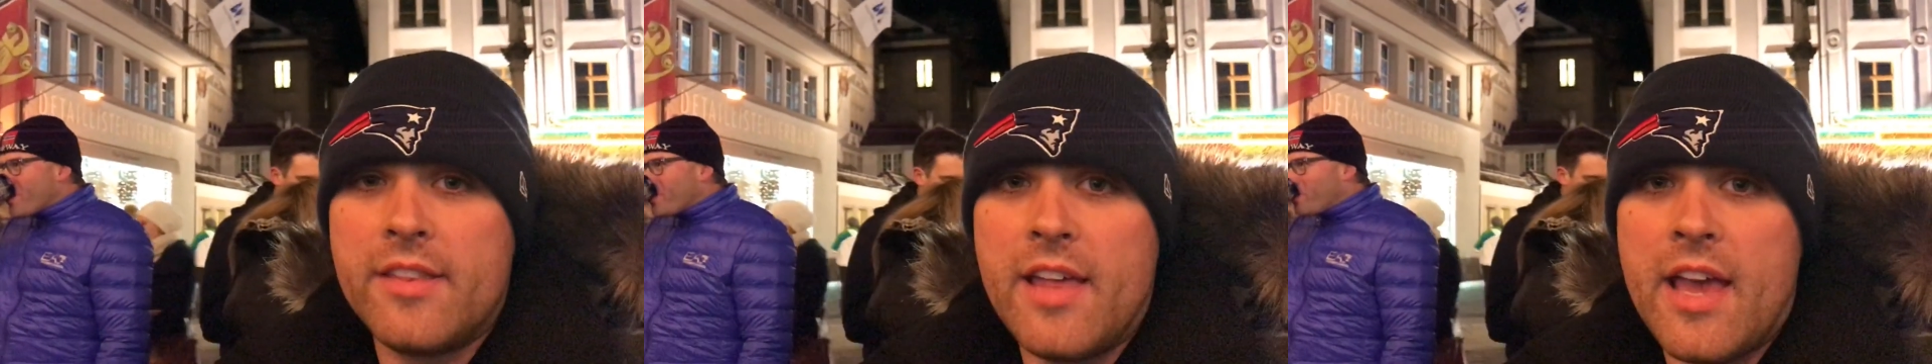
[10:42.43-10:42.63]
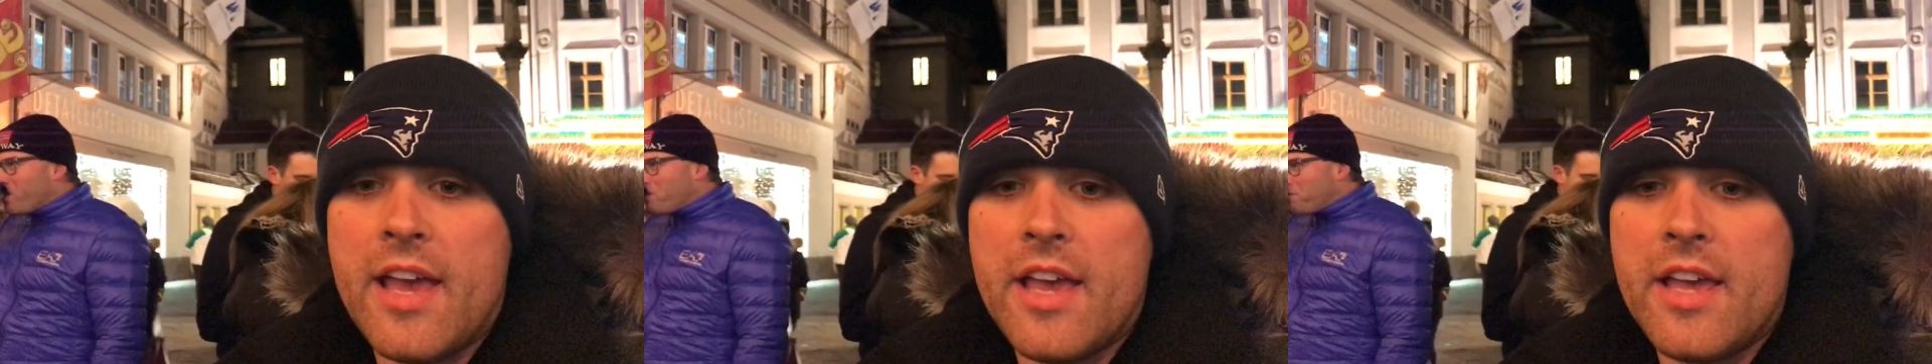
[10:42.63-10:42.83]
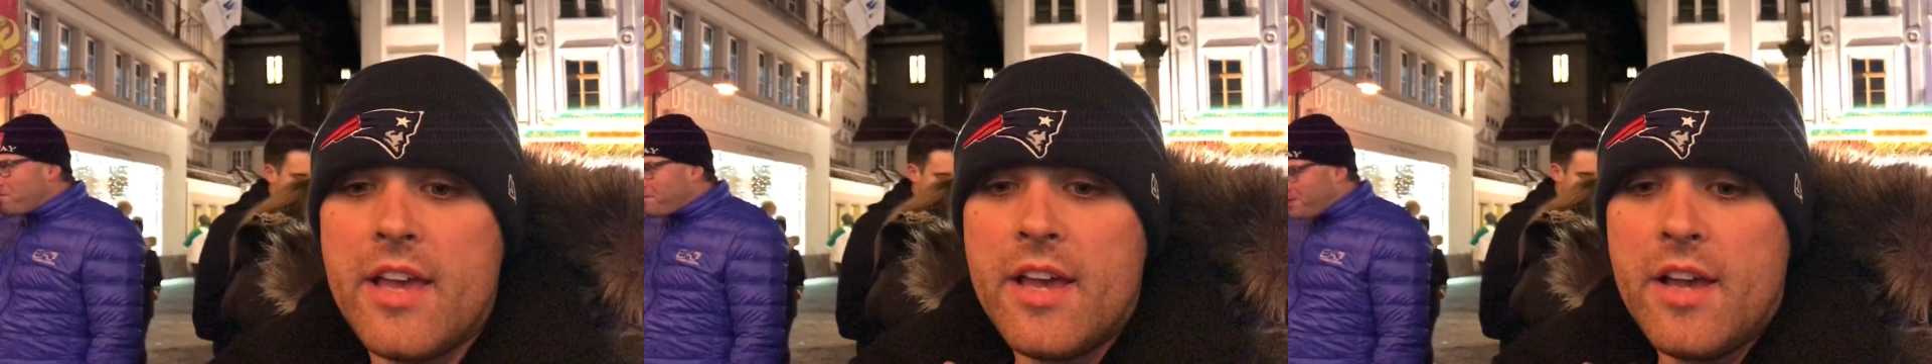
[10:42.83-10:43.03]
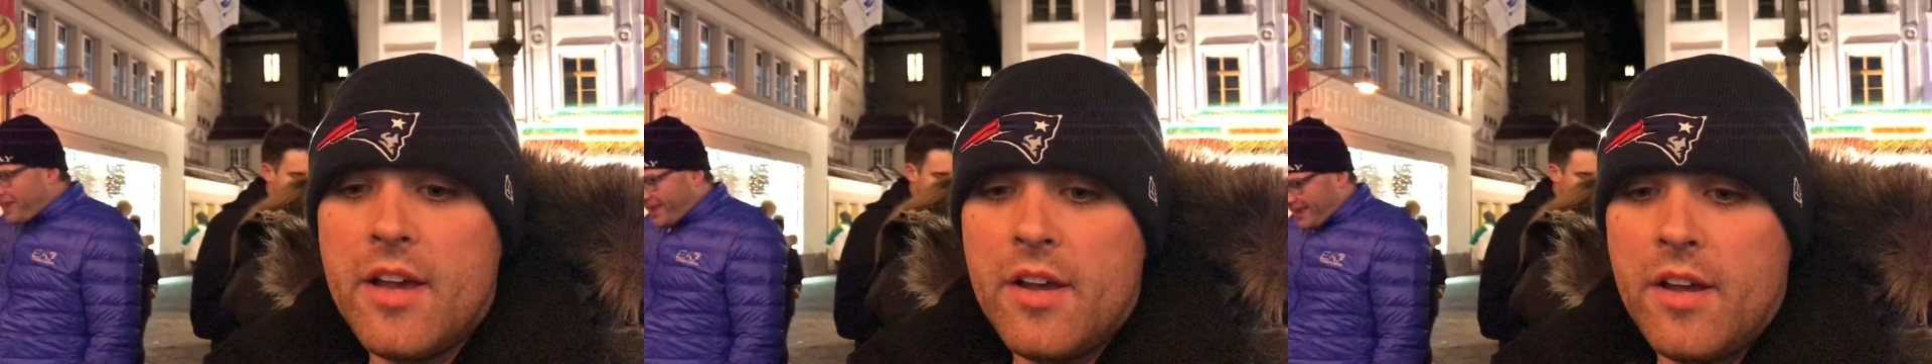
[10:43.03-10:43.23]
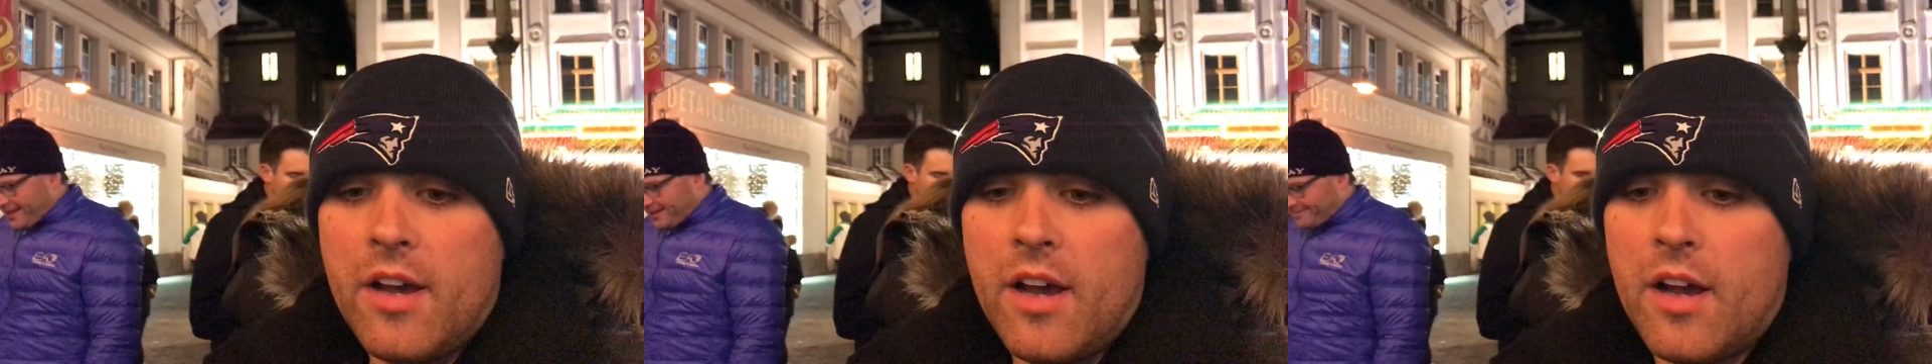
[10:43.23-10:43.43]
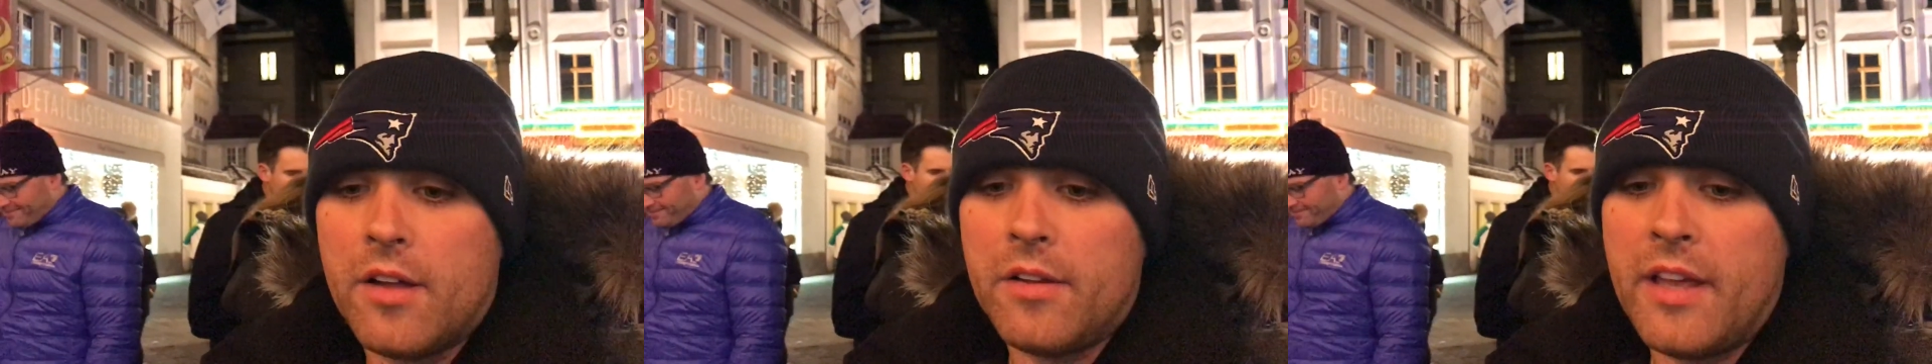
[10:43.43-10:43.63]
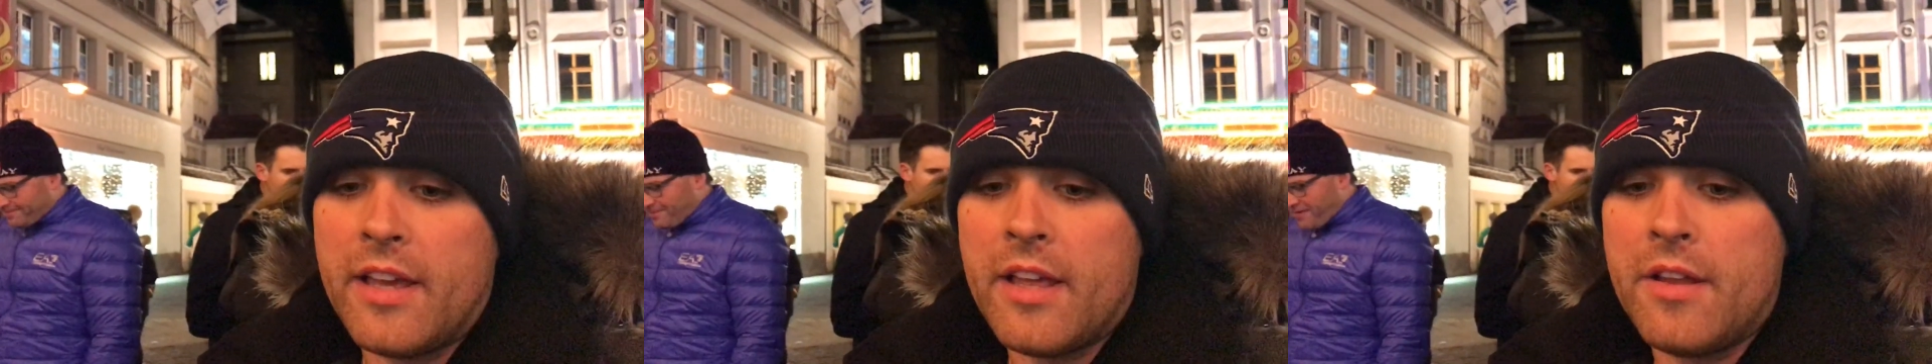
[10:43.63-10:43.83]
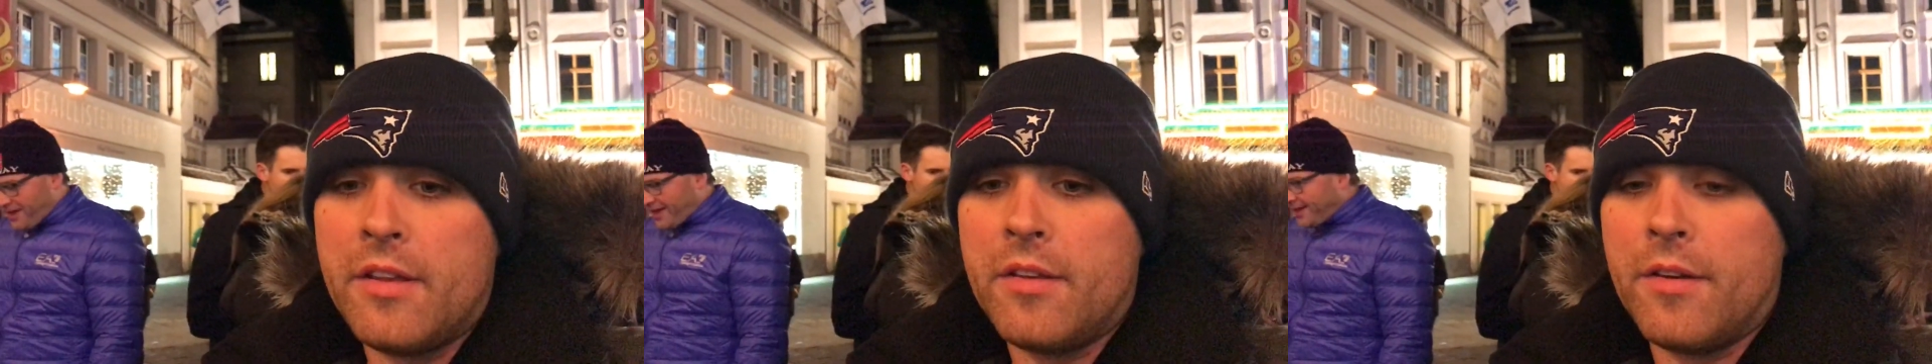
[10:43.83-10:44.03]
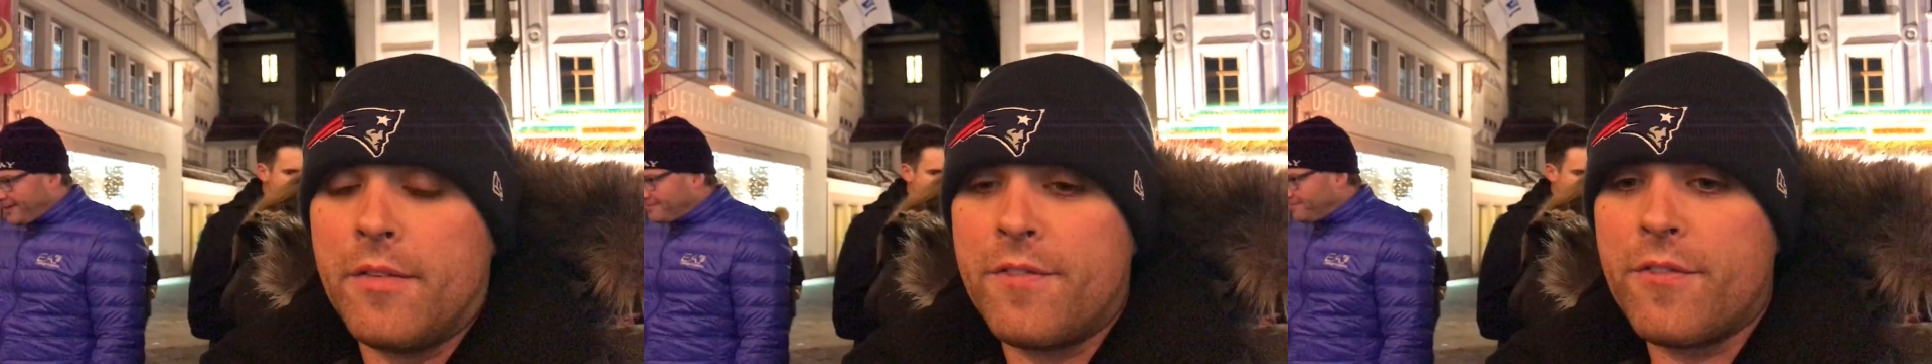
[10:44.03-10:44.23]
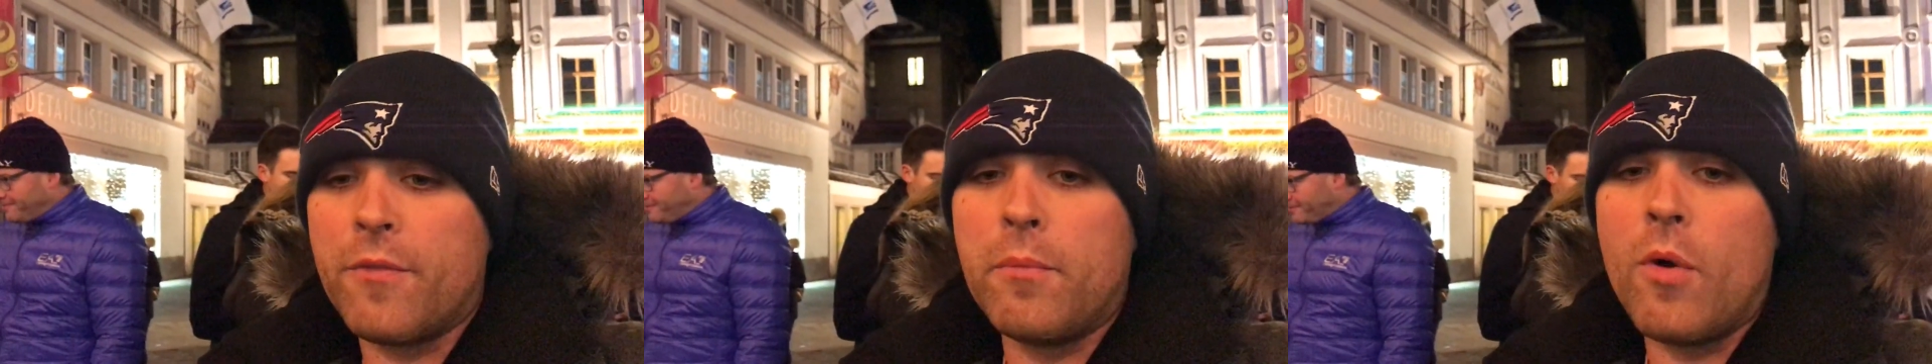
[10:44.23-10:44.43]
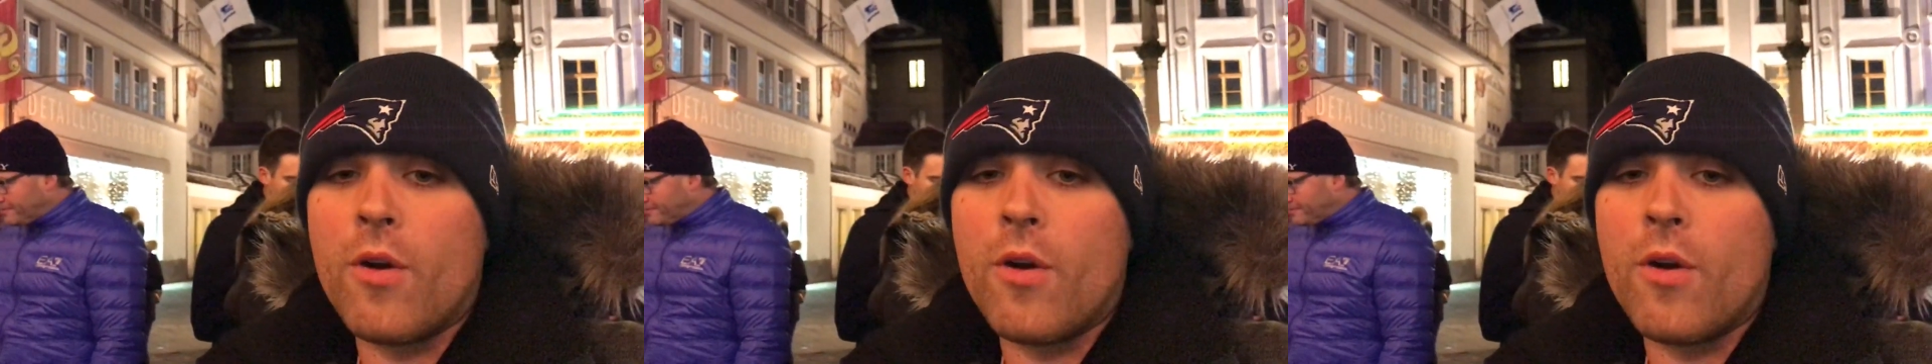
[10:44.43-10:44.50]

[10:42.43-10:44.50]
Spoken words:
They, the